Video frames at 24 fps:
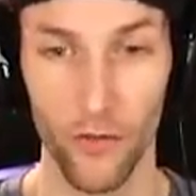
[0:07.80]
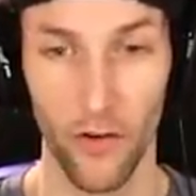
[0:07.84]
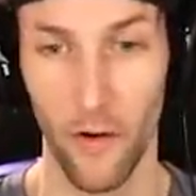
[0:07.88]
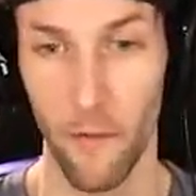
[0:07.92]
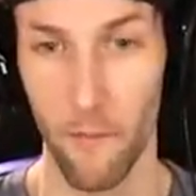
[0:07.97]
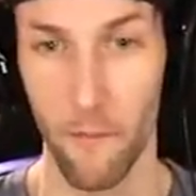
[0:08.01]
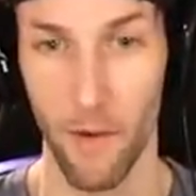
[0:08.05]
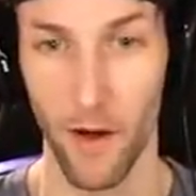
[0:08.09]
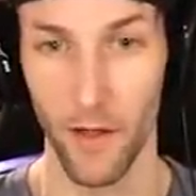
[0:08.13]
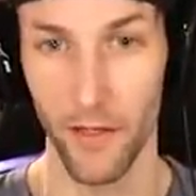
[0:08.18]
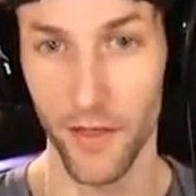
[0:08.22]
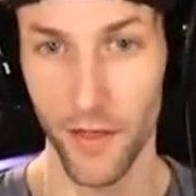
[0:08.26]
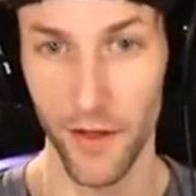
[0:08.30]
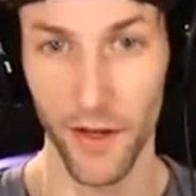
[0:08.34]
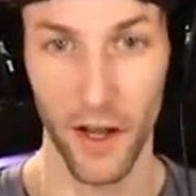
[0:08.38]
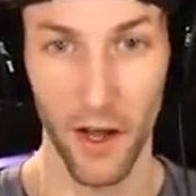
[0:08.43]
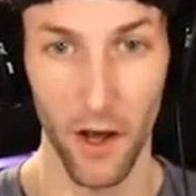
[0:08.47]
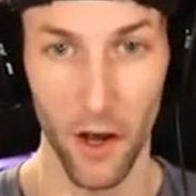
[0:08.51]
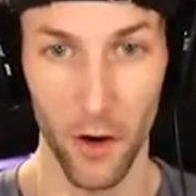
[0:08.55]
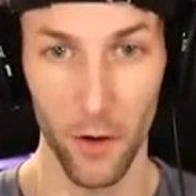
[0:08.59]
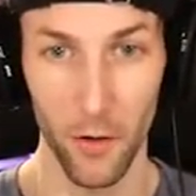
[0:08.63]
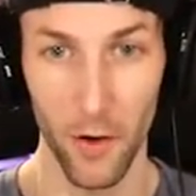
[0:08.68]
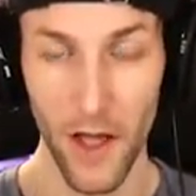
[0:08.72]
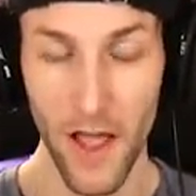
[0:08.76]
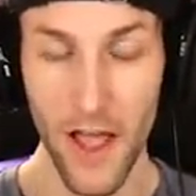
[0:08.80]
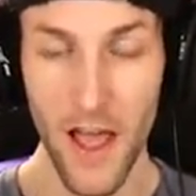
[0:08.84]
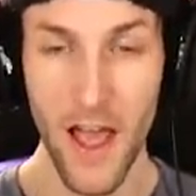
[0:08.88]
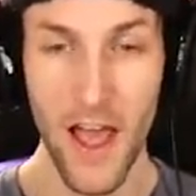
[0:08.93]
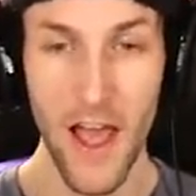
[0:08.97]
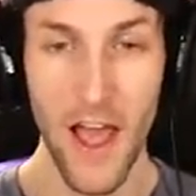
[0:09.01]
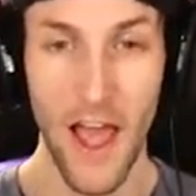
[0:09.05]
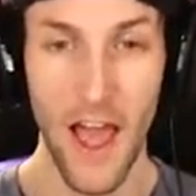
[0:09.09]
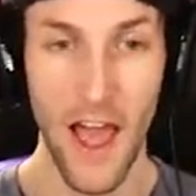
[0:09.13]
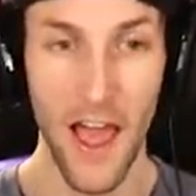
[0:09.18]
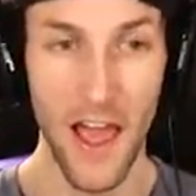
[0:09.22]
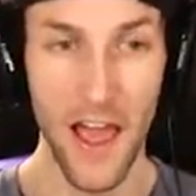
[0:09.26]
over a month ago,
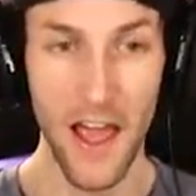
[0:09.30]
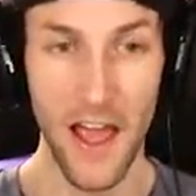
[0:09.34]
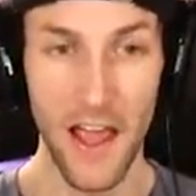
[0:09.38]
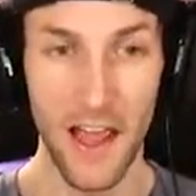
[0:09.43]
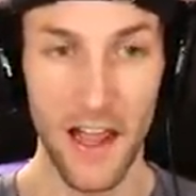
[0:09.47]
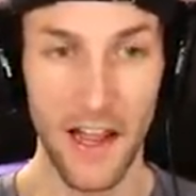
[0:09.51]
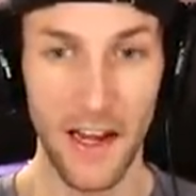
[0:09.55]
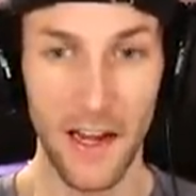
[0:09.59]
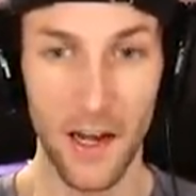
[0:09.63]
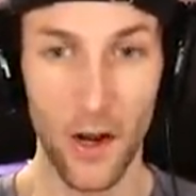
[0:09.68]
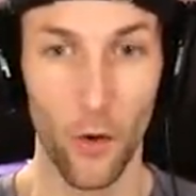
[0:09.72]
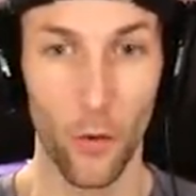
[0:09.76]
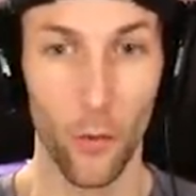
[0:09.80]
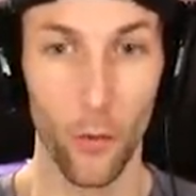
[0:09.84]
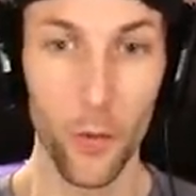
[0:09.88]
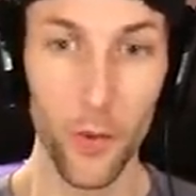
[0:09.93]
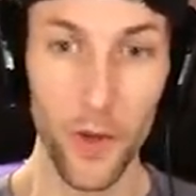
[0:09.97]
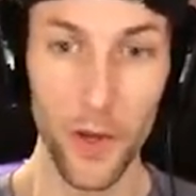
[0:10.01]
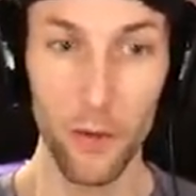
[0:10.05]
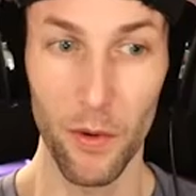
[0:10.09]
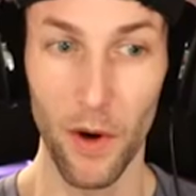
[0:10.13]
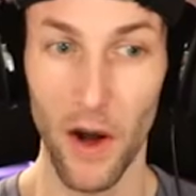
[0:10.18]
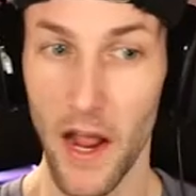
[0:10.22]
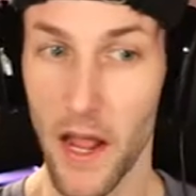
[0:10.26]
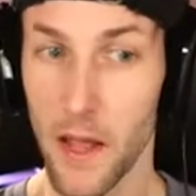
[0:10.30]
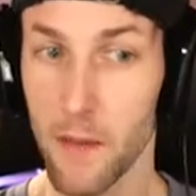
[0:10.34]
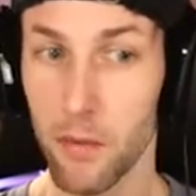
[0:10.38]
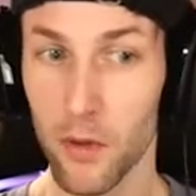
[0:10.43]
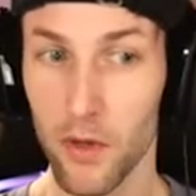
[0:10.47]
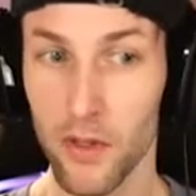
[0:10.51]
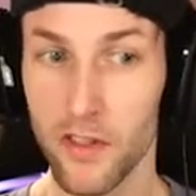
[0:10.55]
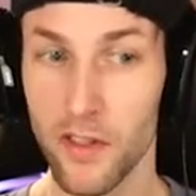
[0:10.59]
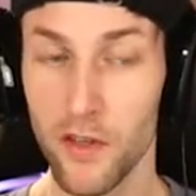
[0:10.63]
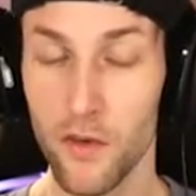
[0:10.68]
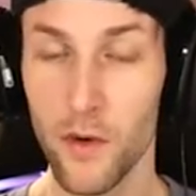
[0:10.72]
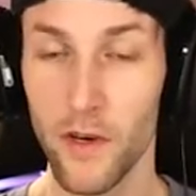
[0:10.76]
and we were
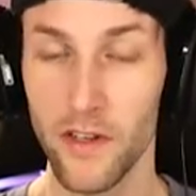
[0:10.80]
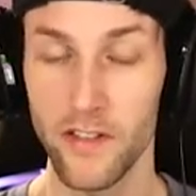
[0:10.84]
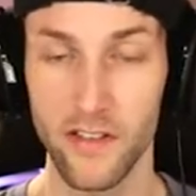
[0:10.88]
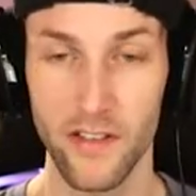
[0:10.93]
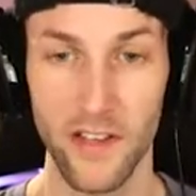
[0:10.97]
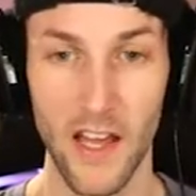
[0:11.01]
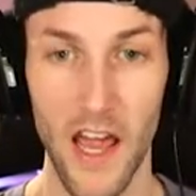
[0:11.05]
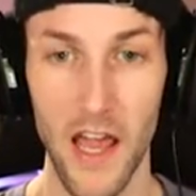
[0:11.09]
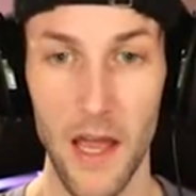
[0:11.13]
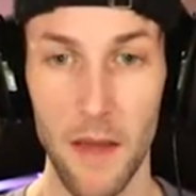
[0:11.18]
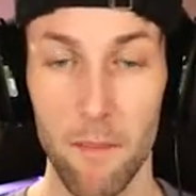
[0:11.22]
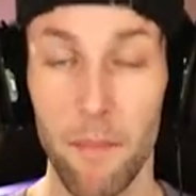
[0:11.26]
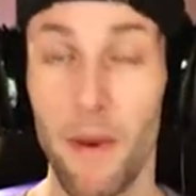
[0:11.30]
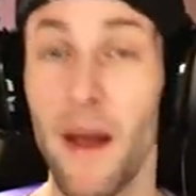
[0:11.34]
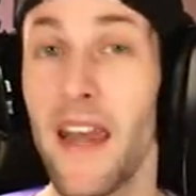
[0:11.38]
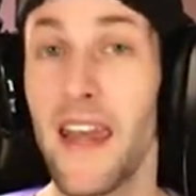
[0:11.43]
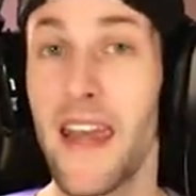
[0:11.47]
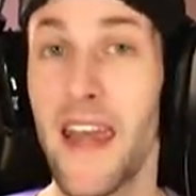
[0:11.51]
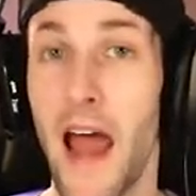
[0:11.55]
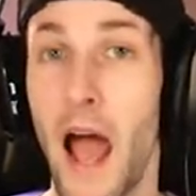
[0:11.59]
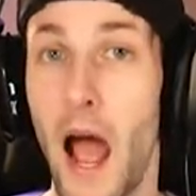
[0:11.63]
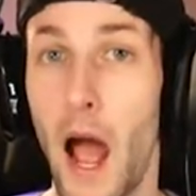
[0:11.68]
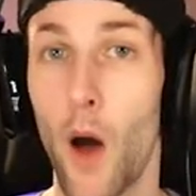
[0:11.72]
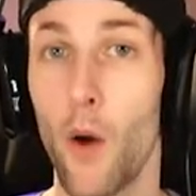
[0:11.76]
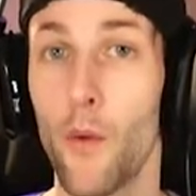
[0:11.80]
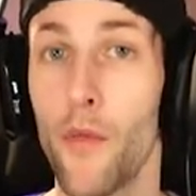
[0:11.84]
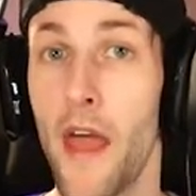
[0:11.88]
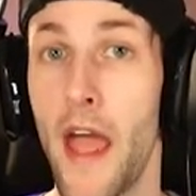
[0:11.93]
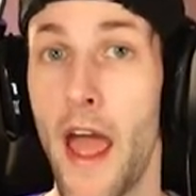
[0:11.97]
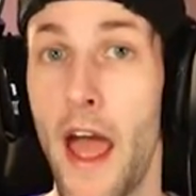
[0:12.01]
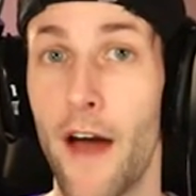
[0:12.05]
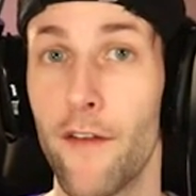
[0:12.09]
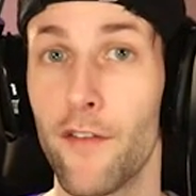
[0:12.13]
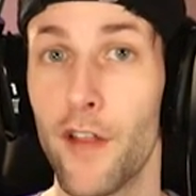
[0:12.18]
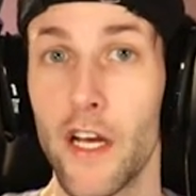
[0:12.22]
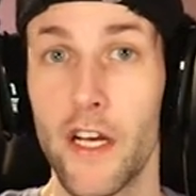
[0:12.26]
able to escape, but now
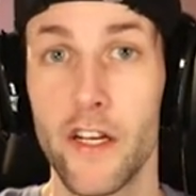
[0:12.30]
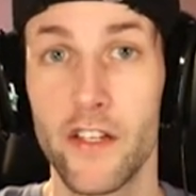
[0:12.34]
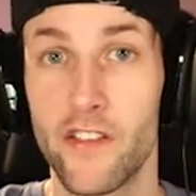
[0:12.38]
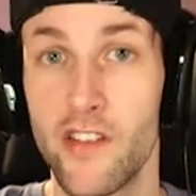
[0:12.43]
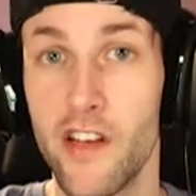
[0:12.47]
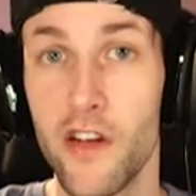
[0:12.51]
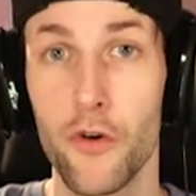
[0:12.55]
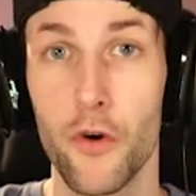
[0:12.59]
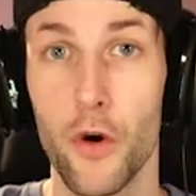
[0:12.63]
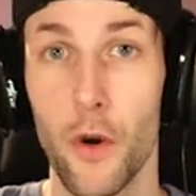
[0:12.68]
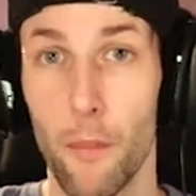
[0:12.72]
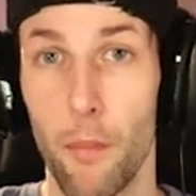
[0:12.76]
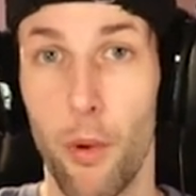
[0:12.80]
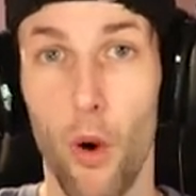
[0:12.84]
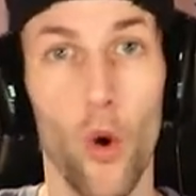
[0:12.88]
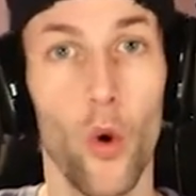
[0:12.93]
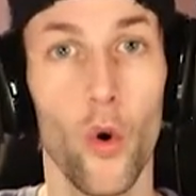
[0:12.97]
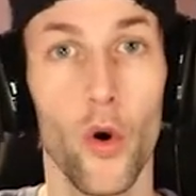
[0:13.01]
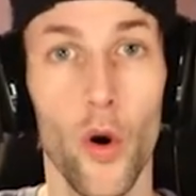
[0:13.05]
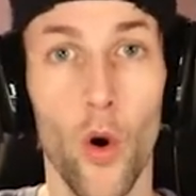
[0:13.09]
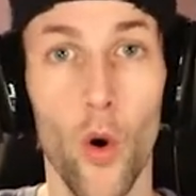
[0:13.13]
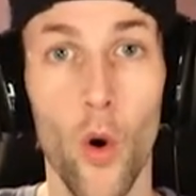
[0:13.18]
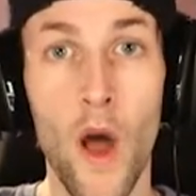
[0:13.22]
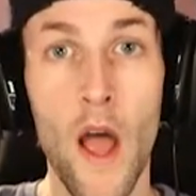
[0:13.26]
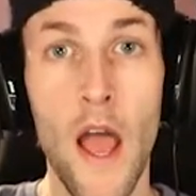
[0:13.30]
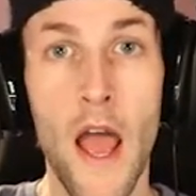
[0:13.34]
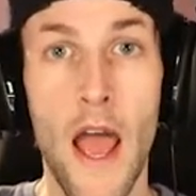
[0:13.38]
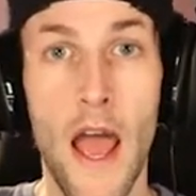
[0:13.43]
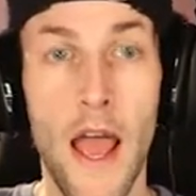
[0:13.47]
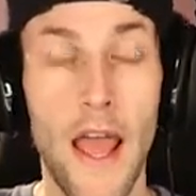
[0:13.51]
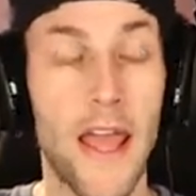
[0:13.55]
they have, like, a secret portal